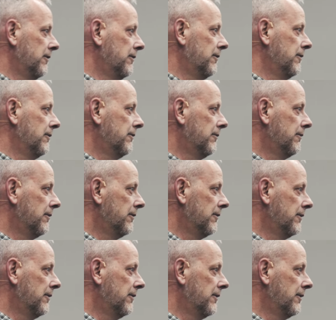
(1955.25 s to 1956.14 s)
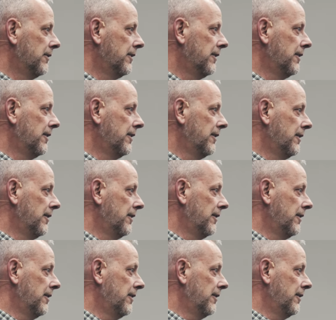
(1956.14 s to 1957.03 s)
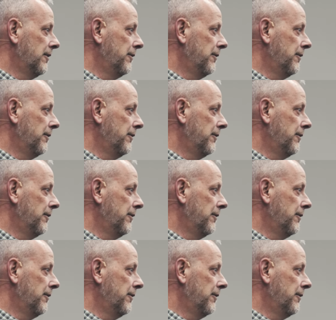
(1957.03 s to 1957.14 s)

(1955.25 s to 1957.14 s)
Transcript: Nobody speaks.